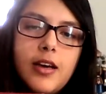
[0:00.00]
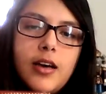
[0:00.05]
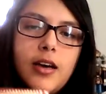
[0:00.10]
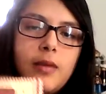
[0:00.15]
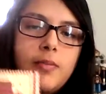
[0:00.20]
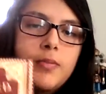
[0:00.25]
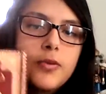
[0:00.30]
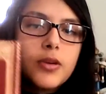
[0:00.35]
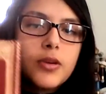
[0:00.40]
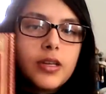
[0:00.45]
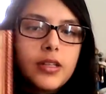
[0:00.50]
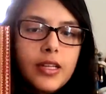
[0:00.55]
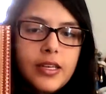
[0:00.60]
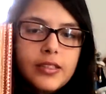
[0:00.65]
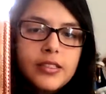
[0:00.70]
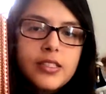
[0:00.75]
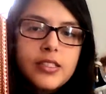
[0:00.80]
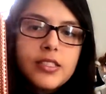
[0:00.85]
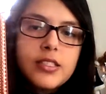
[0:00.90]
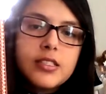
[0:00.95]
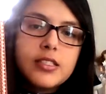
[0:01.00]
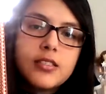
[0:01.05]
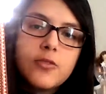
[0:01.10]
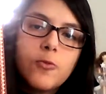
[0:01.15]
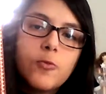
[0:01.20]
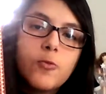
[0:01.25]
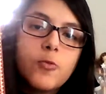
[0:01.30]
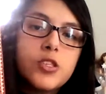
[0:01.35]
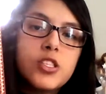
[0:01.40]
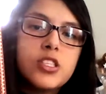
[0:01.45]
a book like this,
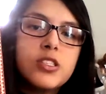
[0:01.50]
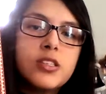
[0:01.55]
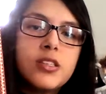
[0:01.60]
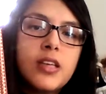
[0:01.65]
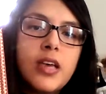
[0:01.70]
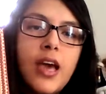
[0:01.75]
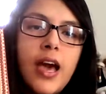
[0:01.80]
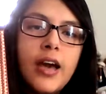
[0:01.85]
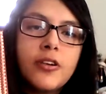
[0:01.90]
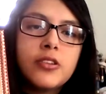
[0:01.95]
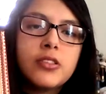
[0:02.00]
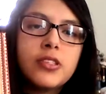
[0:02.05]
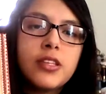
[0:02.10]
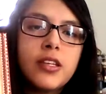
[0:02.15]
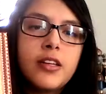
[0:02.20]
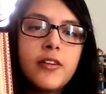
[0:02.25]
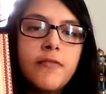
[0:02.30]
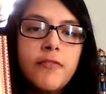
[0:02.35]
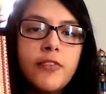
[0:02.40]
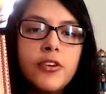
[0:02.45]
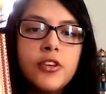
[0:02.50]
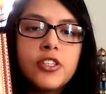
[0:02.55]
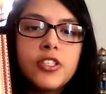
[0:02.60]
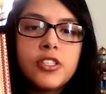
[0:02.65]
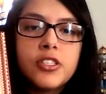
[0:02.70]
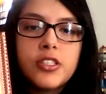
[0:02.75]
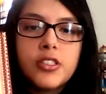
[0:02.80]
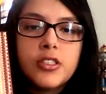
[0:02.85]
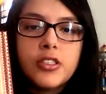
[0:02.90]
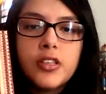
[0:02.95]
which is the annotated
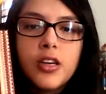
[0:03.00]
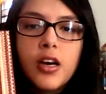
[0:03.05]
version